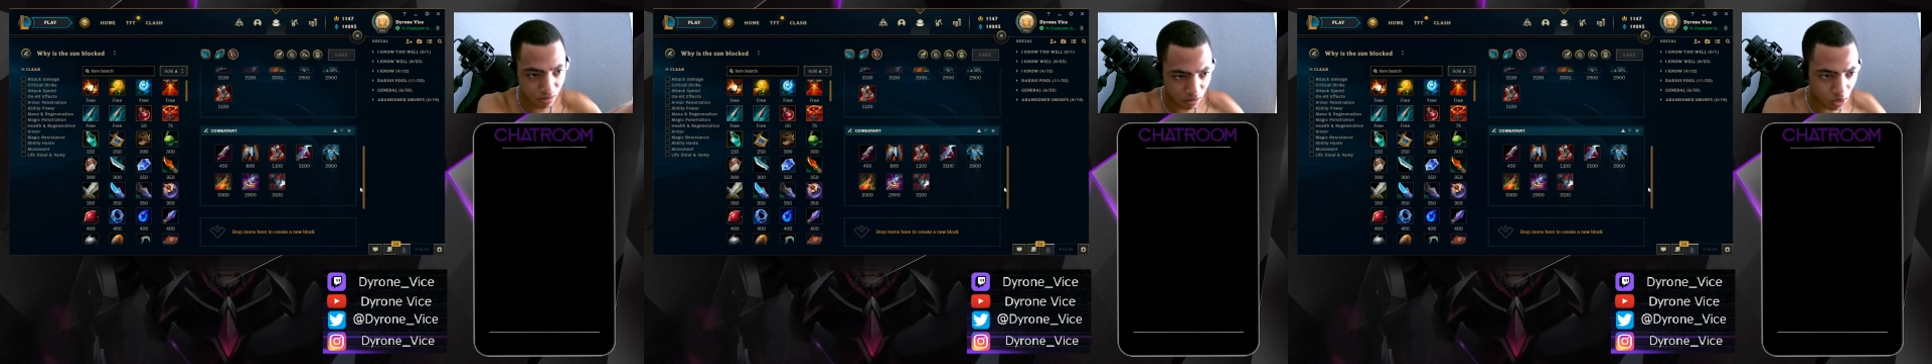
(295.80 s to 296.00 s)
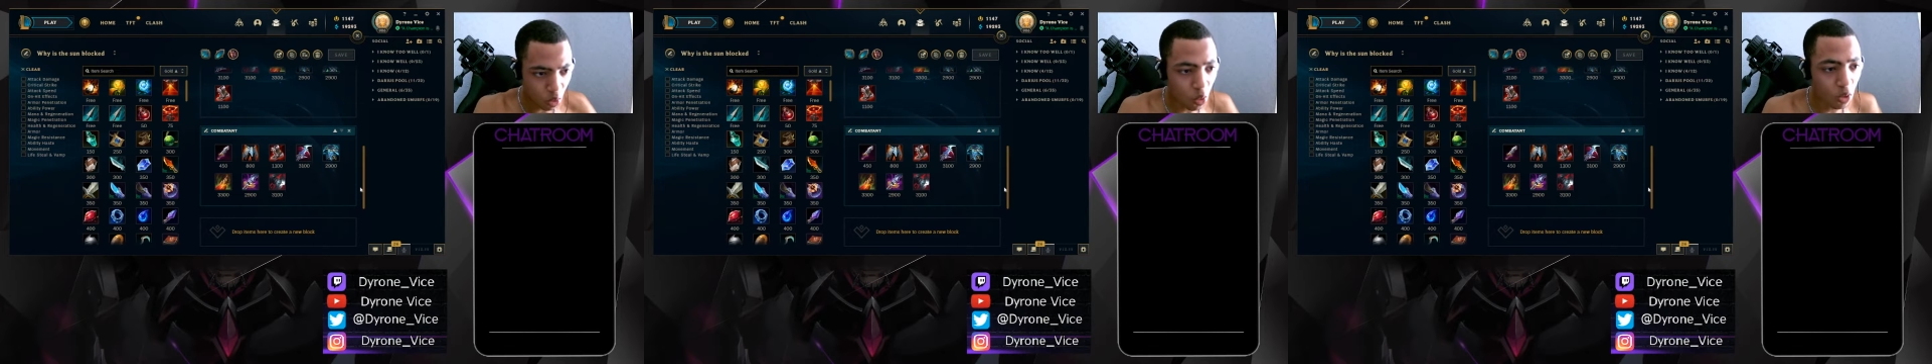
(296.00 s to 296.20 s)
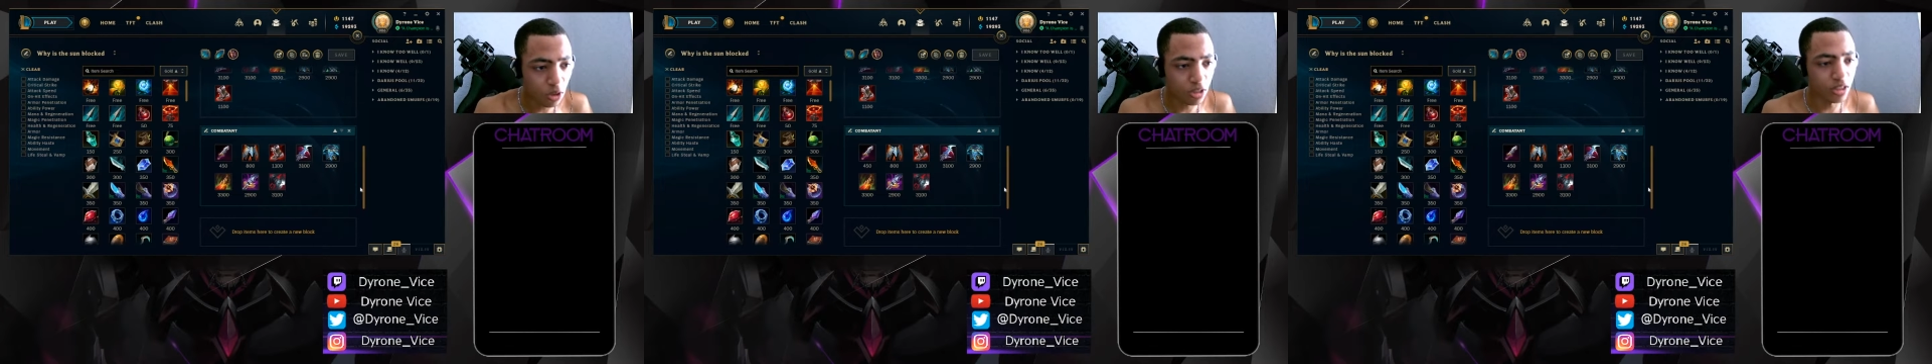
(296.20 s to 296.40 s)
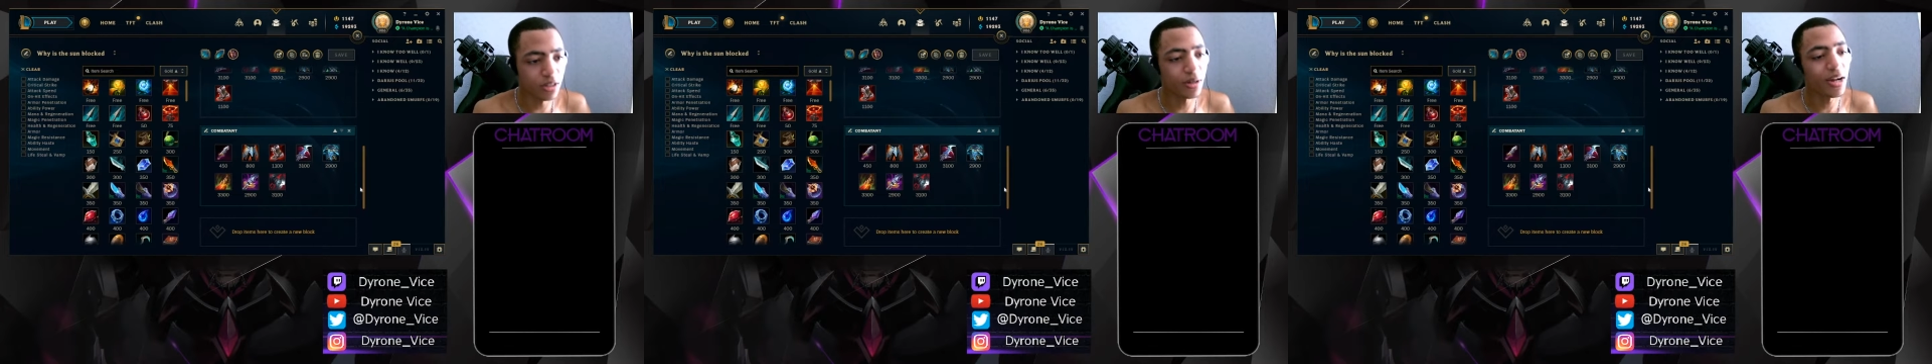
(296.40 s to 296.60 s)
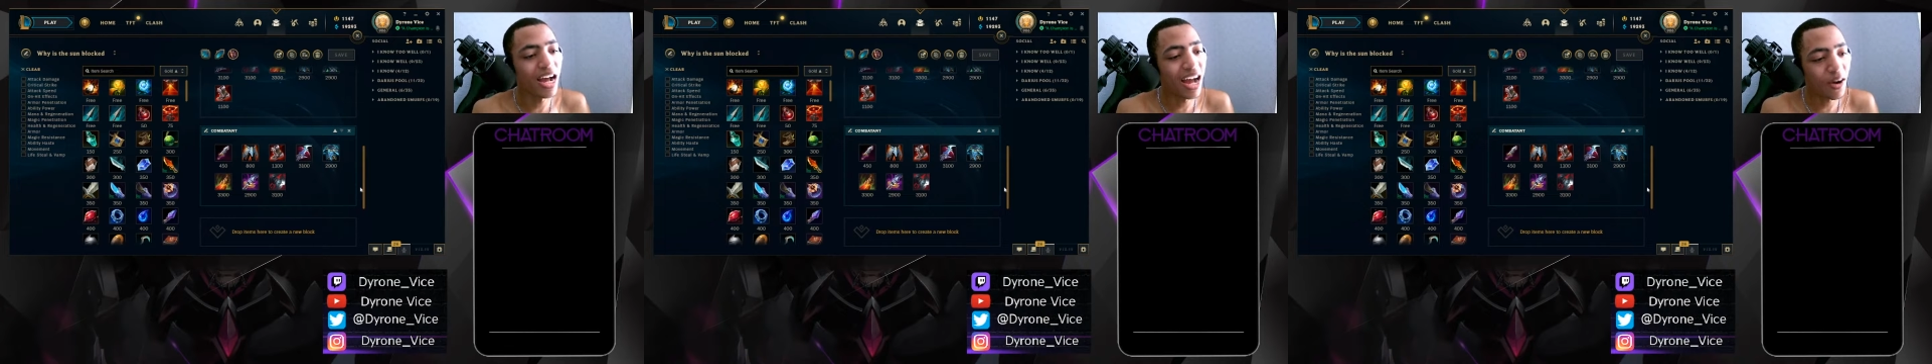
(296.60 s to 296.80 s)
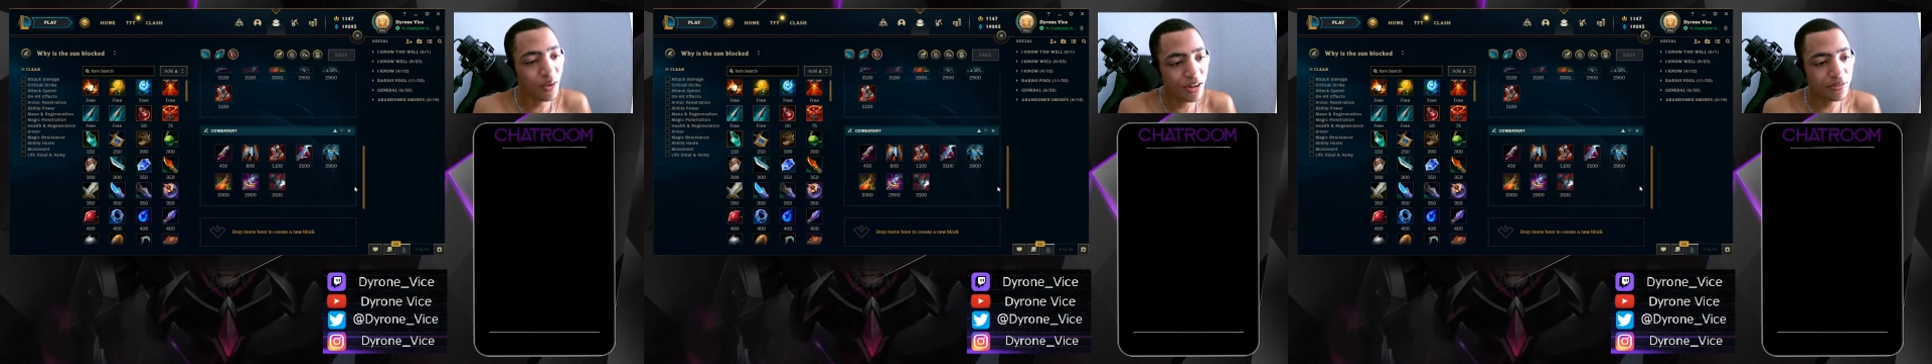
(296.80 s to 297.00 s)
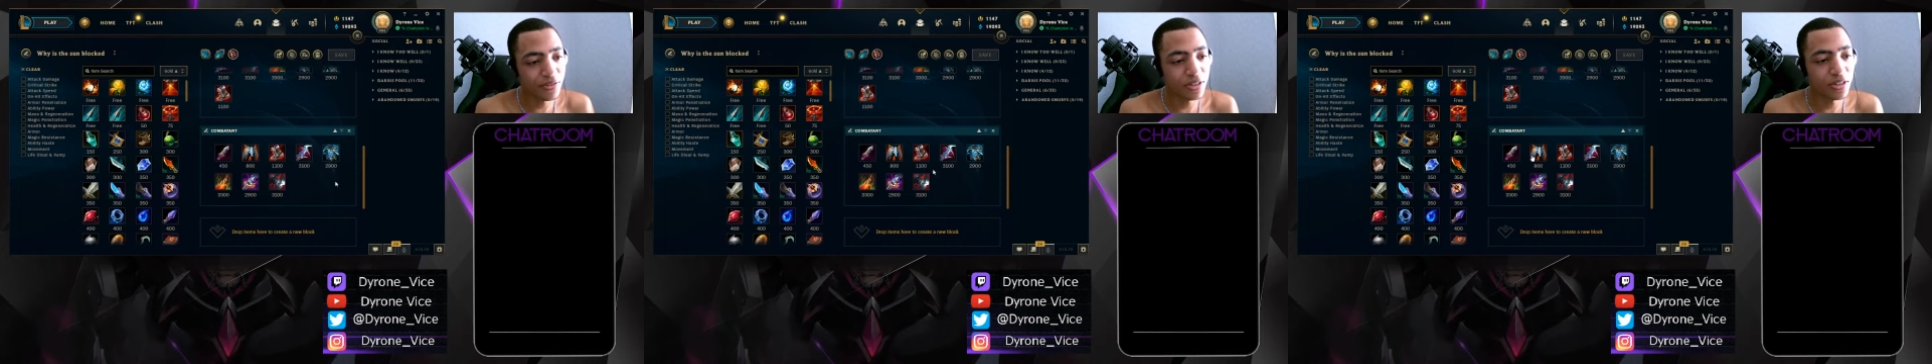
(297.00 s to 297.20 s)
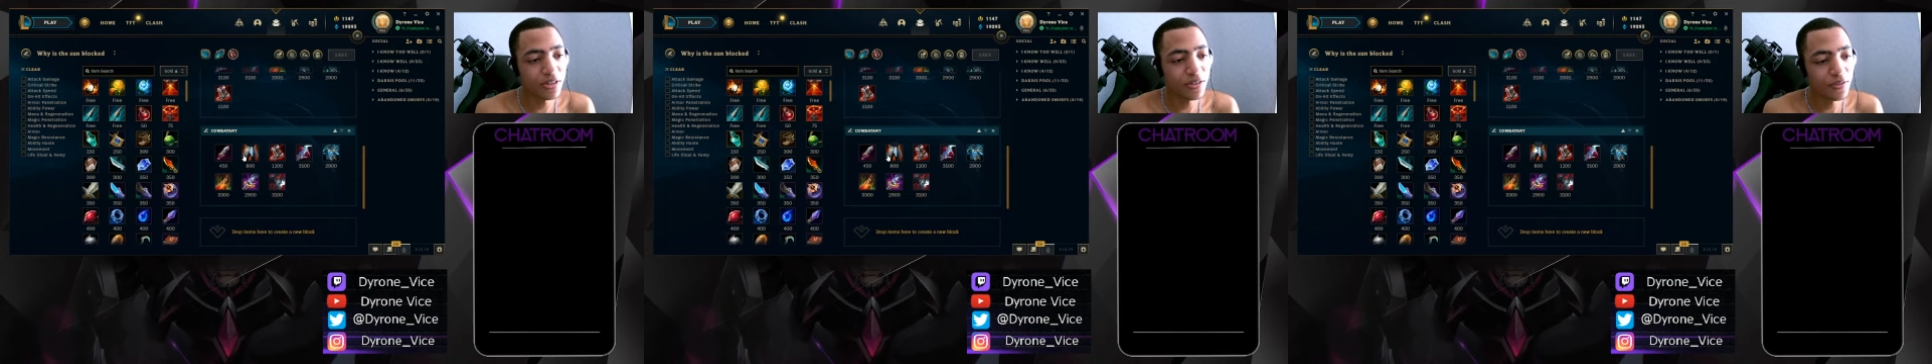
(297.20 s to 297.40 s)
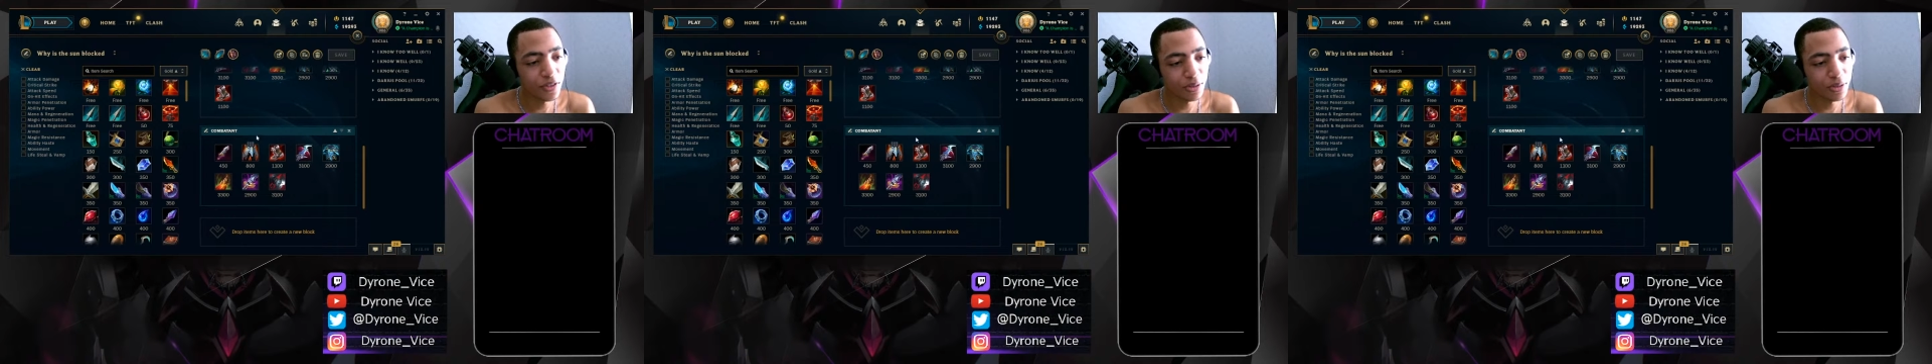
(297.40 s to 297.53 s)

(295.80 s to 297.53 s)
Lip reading: order. However, for the